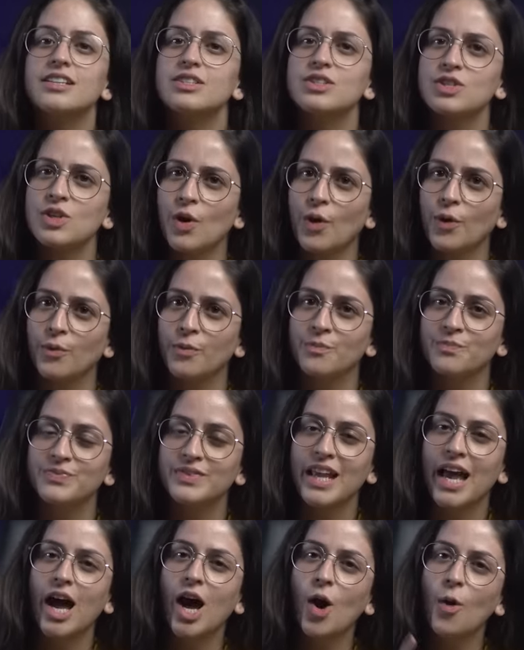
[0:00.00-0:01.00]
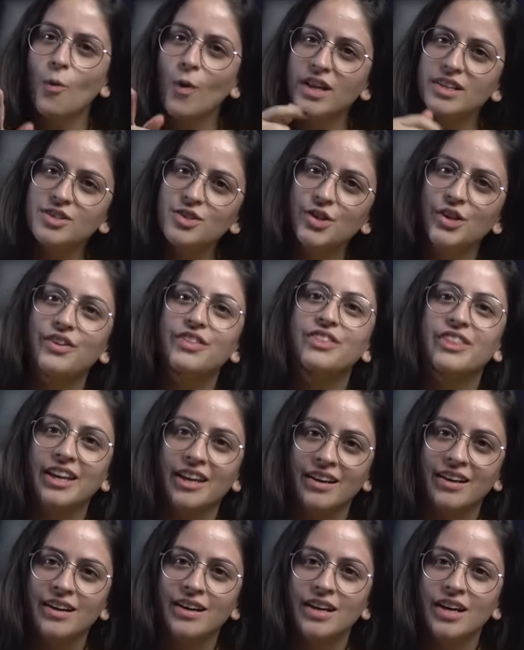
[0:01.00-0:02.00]
So, what do you
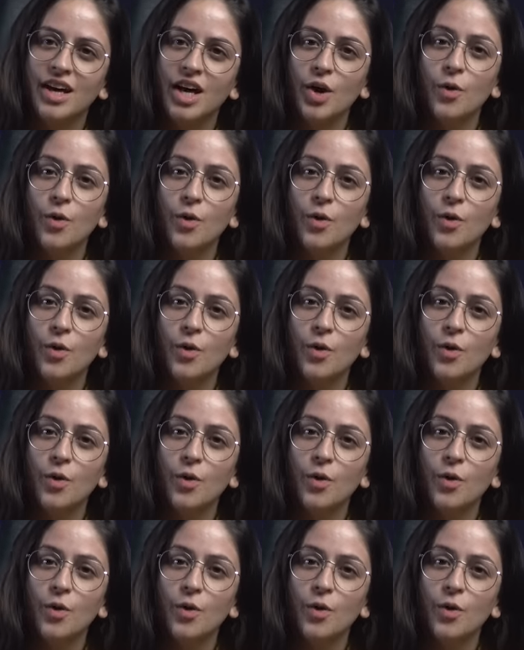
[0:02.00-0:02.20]
think?